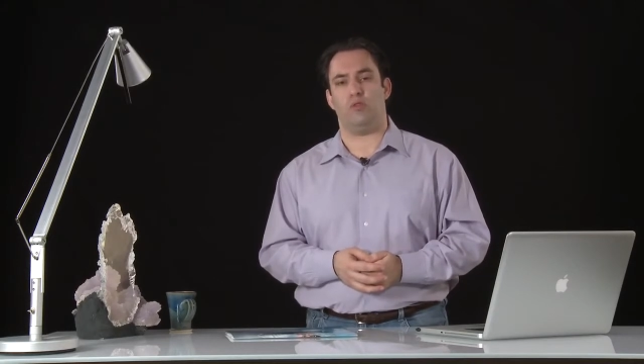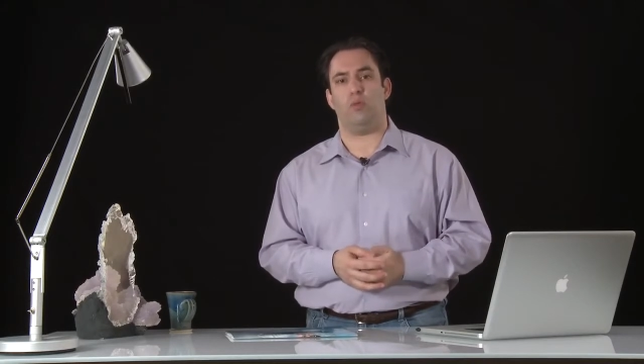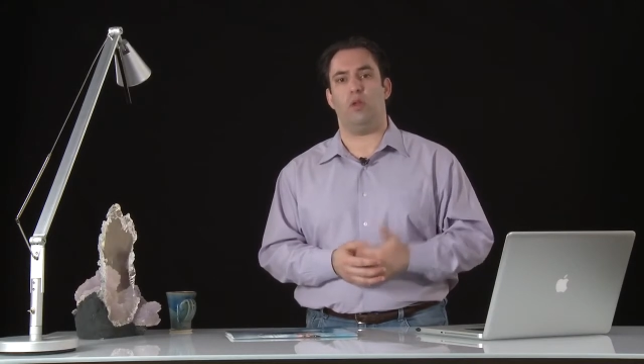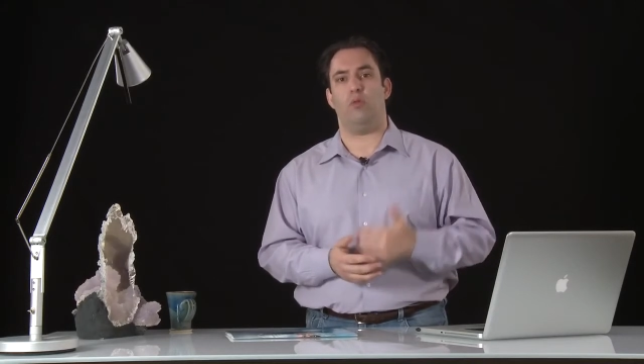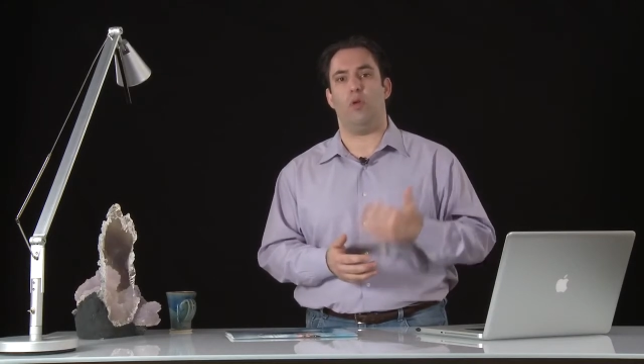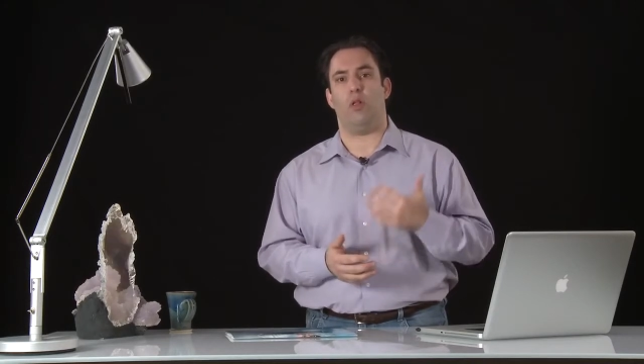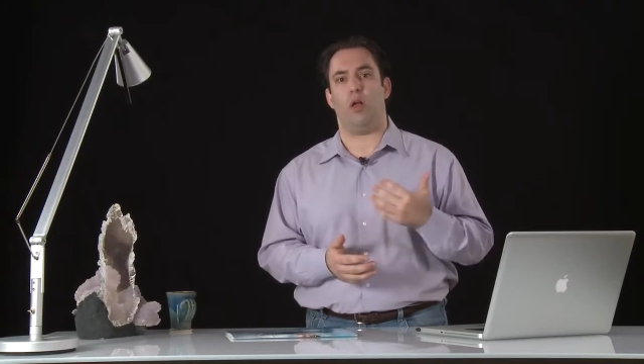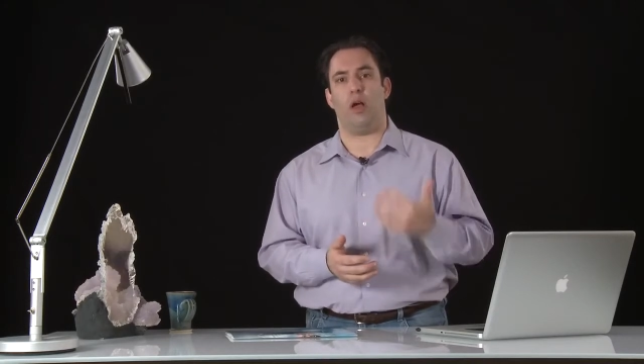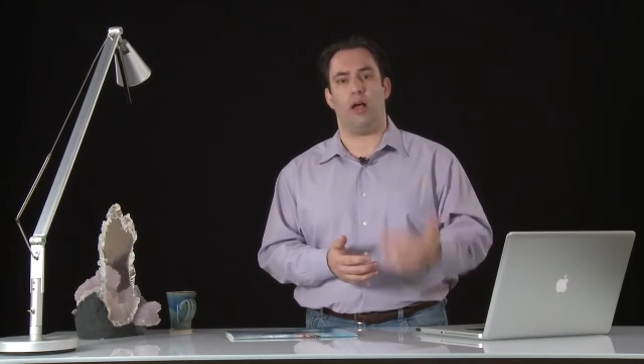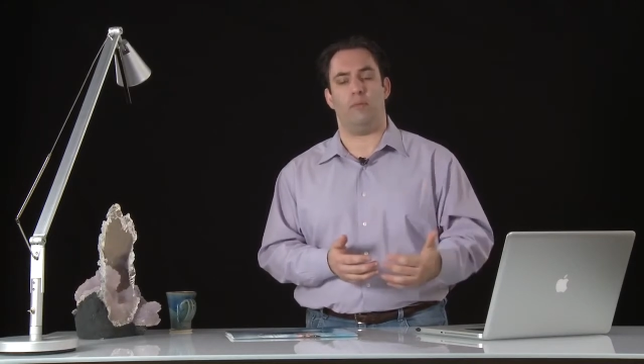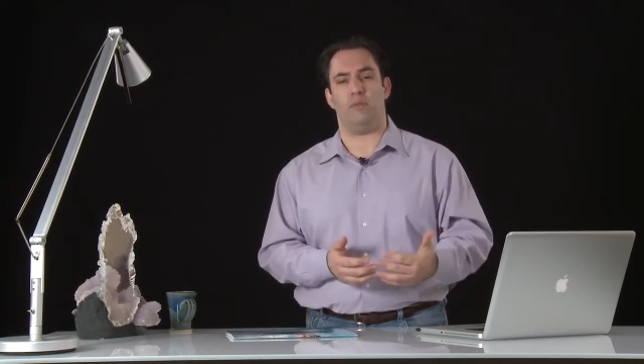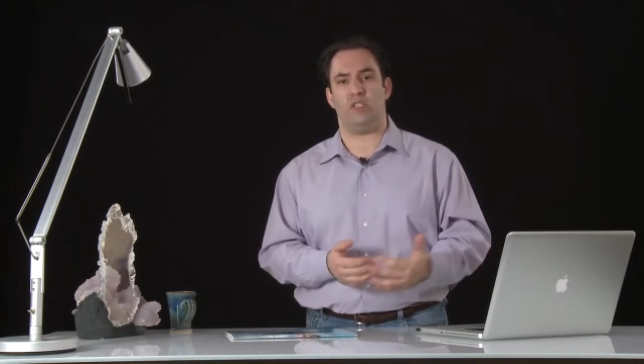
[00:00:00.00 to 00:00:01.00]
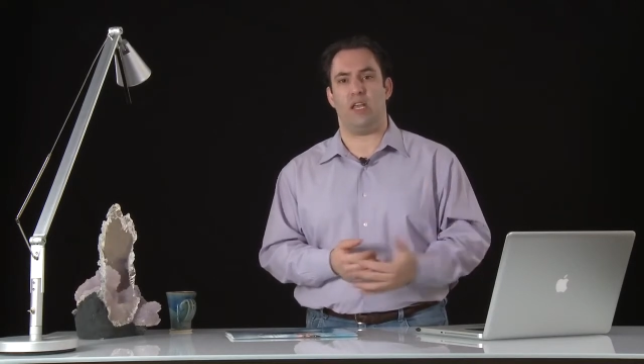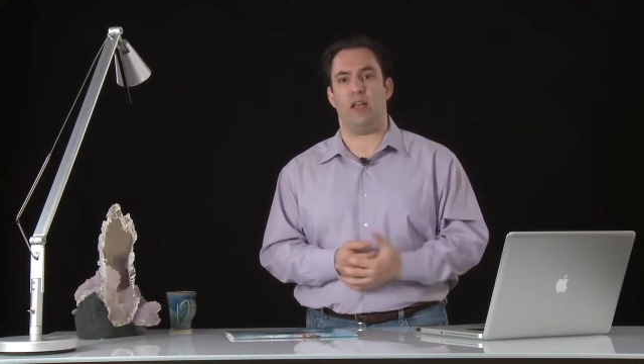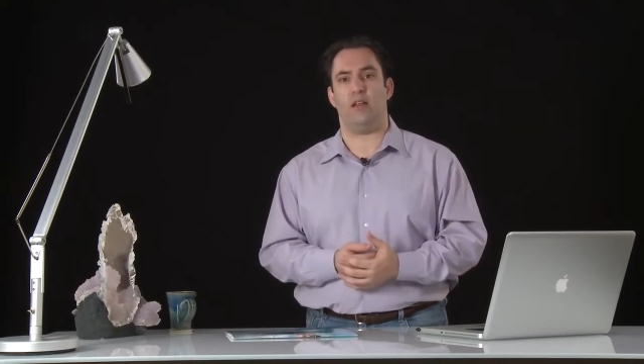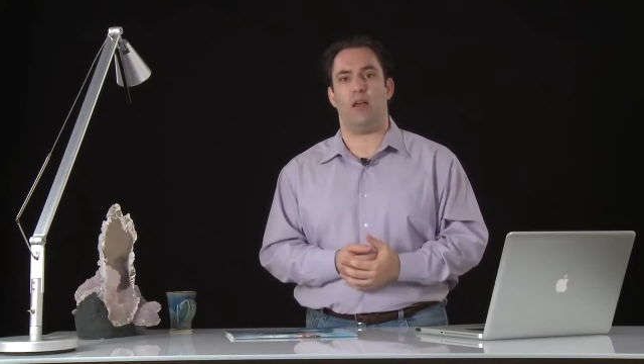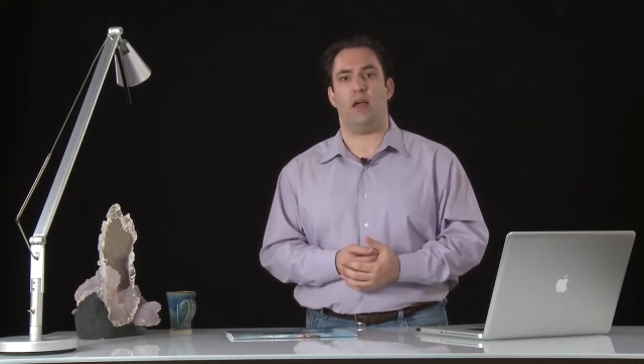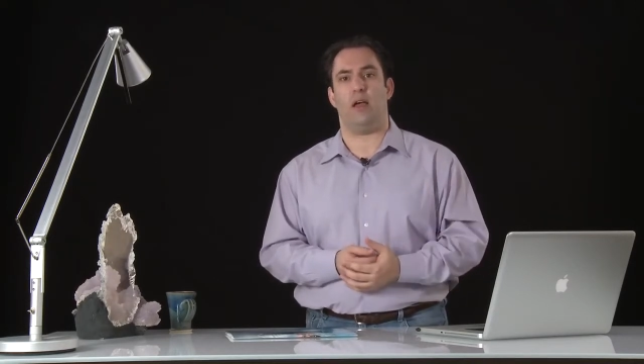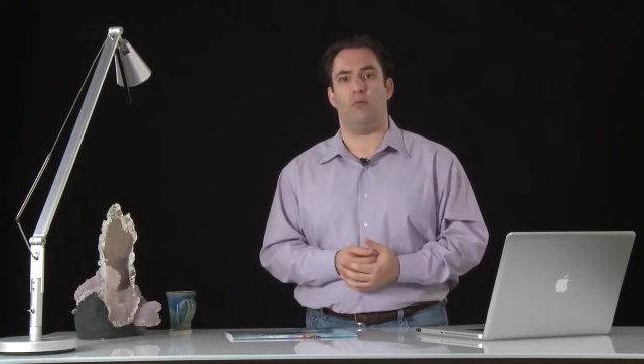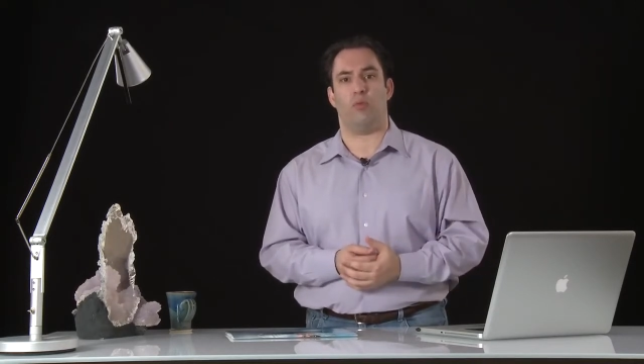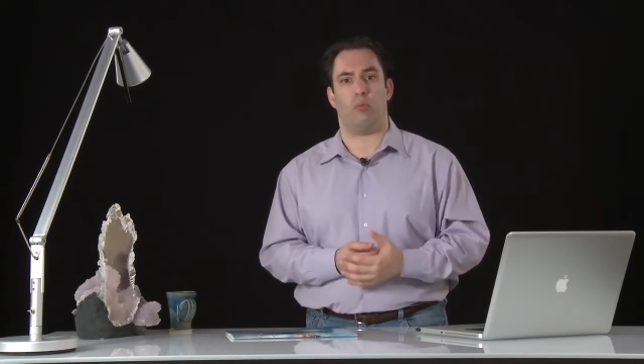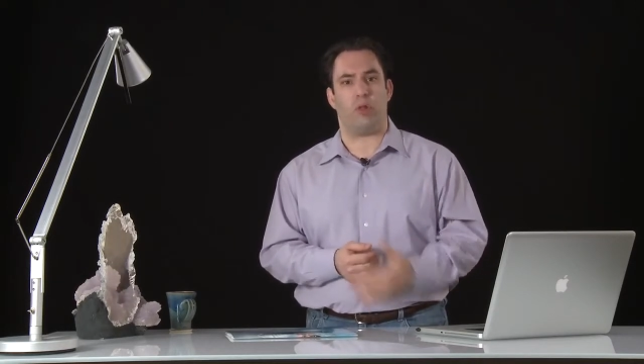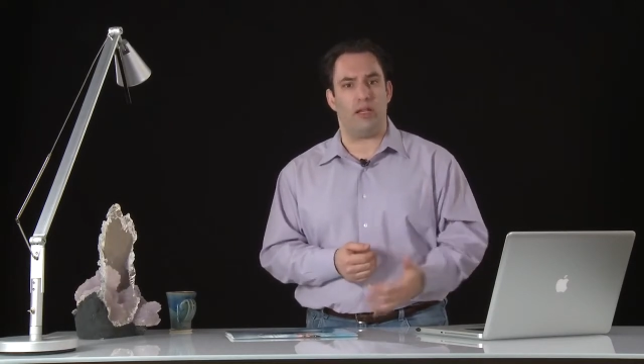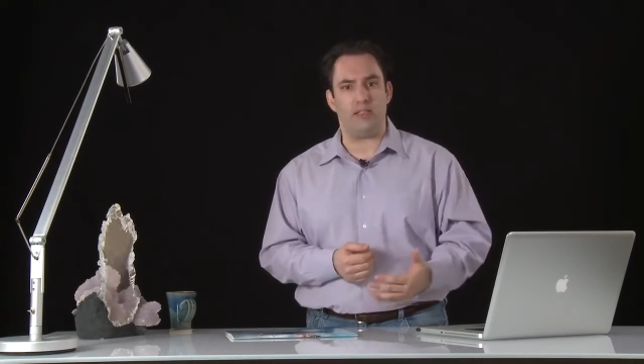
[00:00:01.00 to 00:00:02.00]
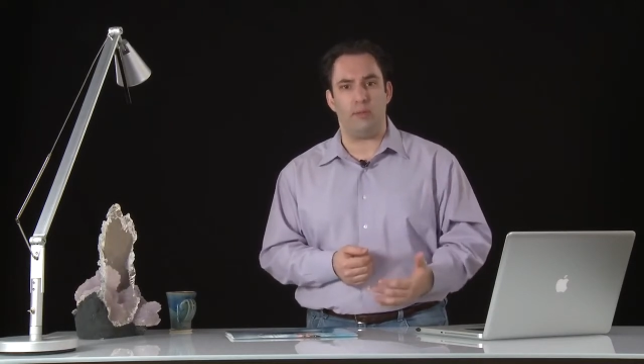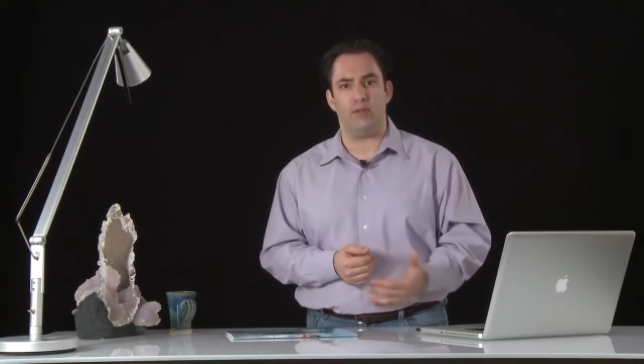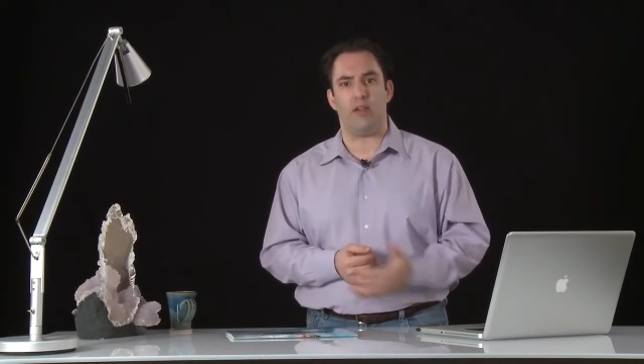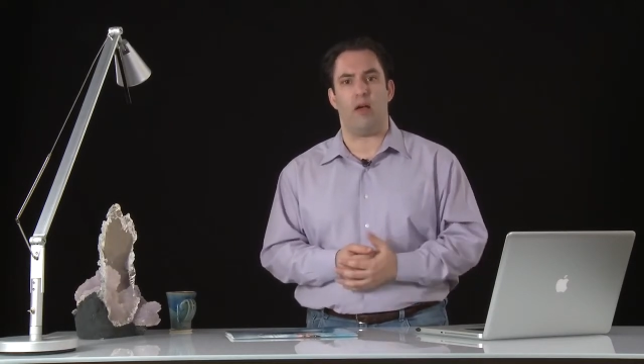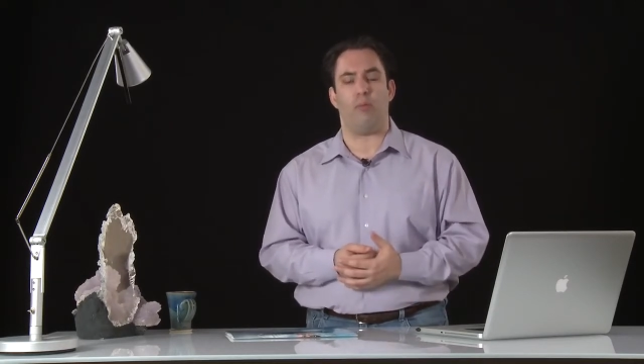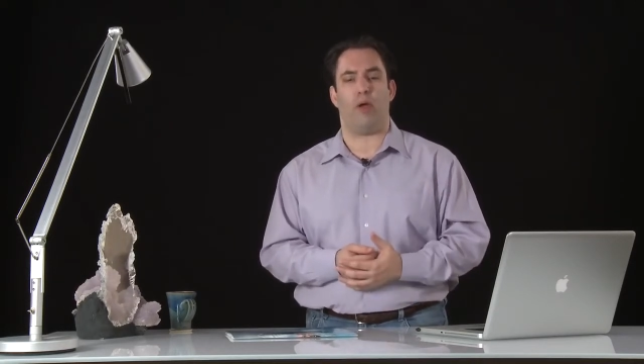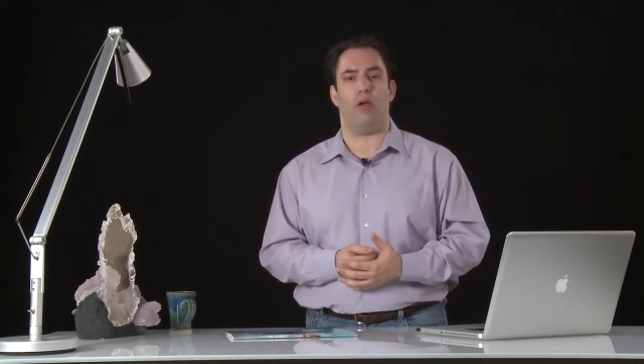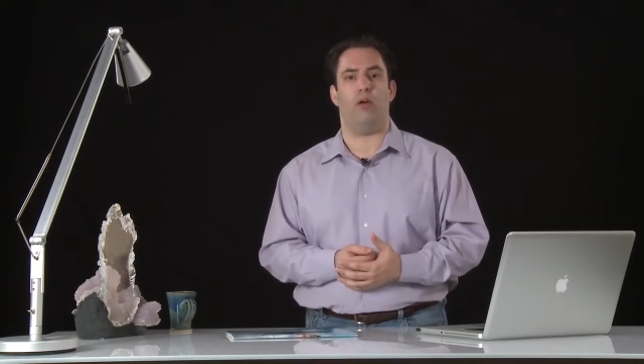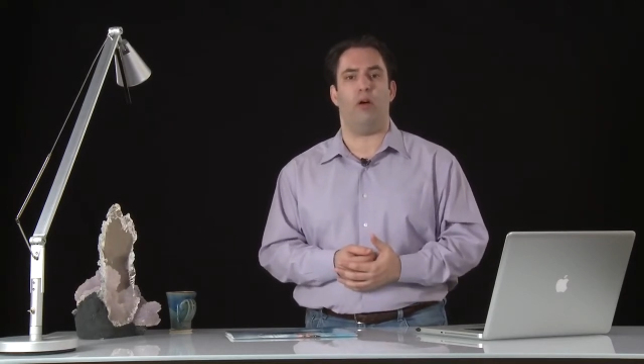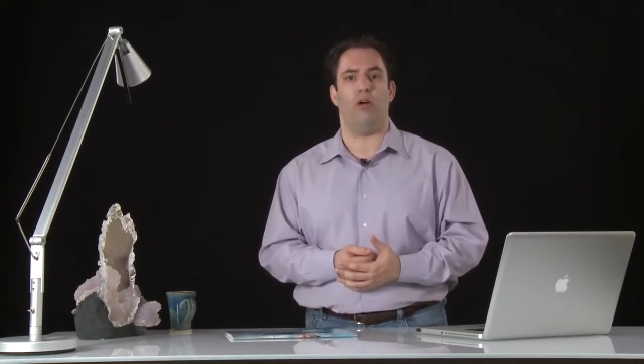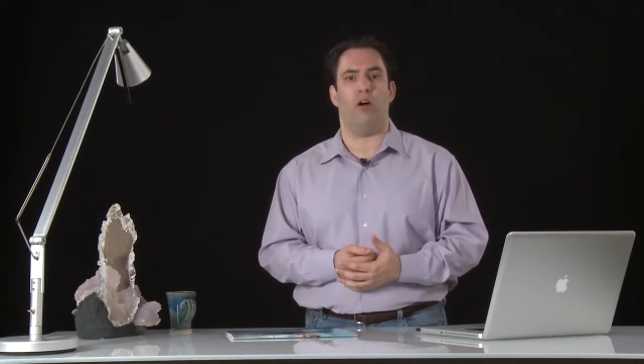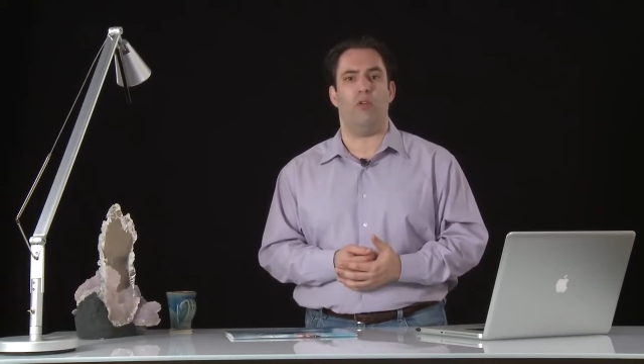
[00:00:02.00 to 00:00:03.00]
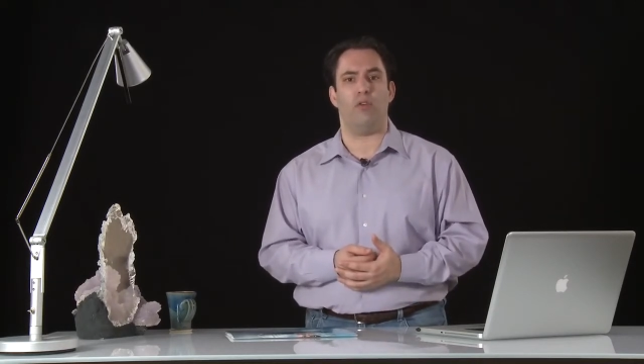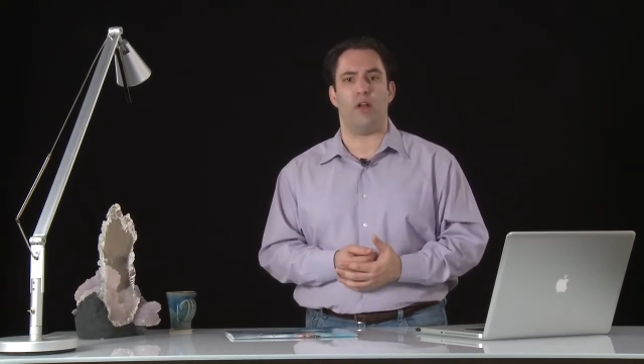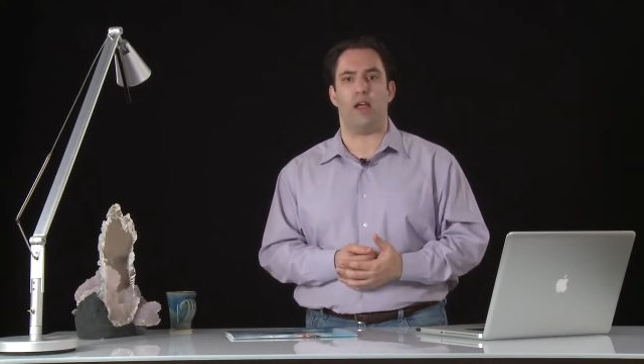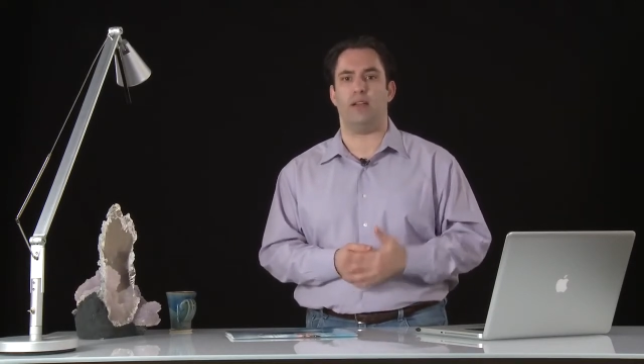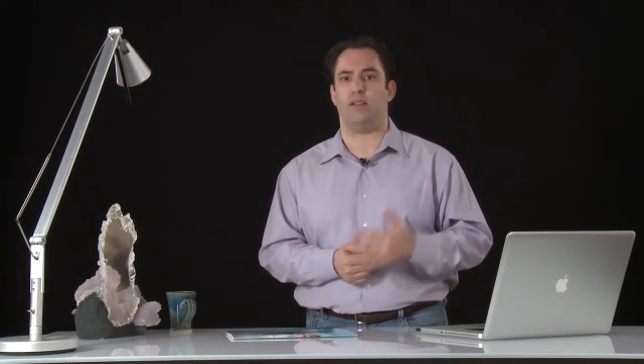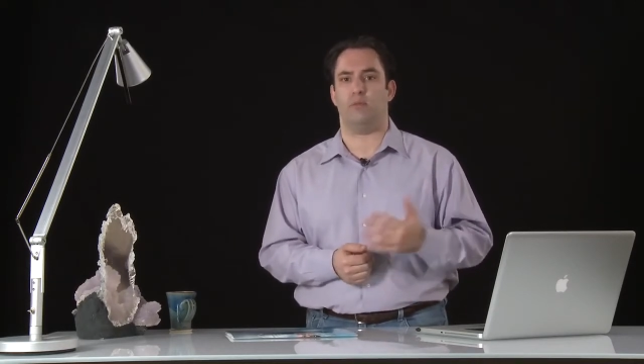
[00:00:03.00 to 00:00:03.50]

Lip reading: We will send replacements out by overnight,